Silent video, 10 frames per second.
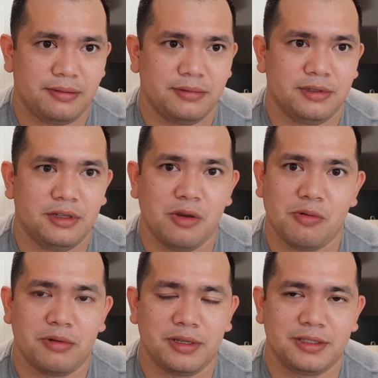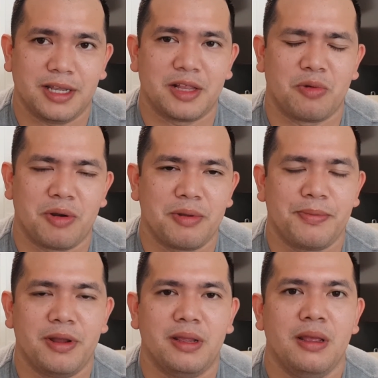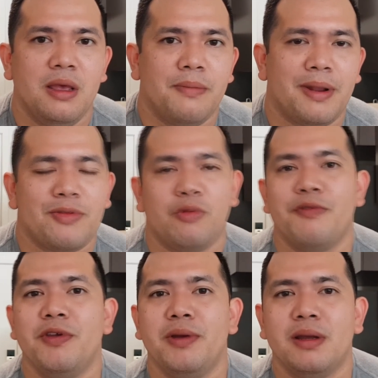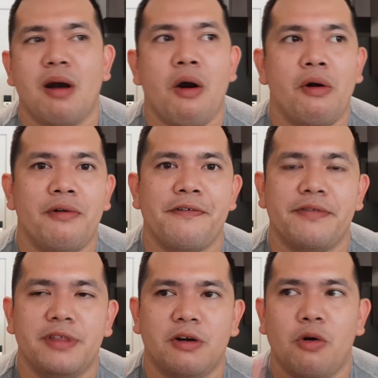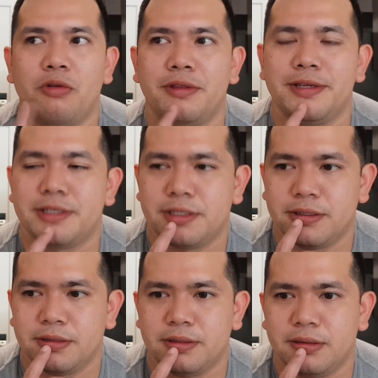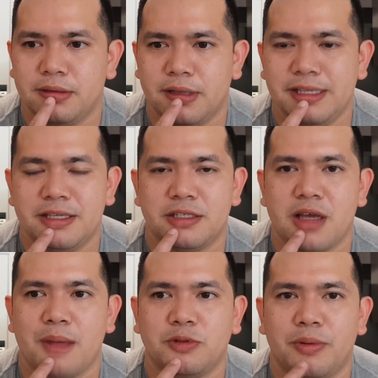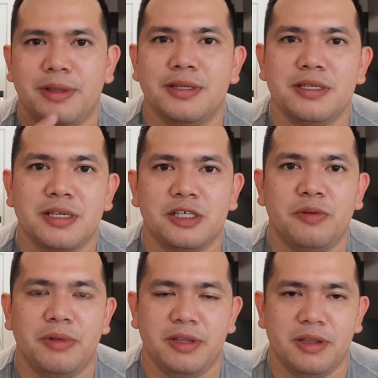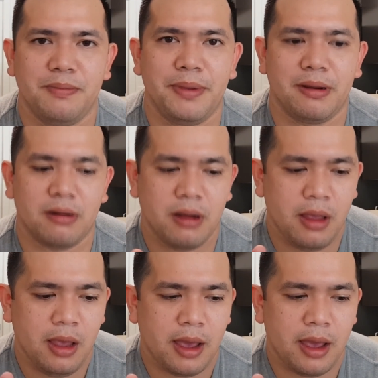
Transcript: know exactly where I would put it. But after reviewing the whole list, at least the top 20, this is actually a really good beer.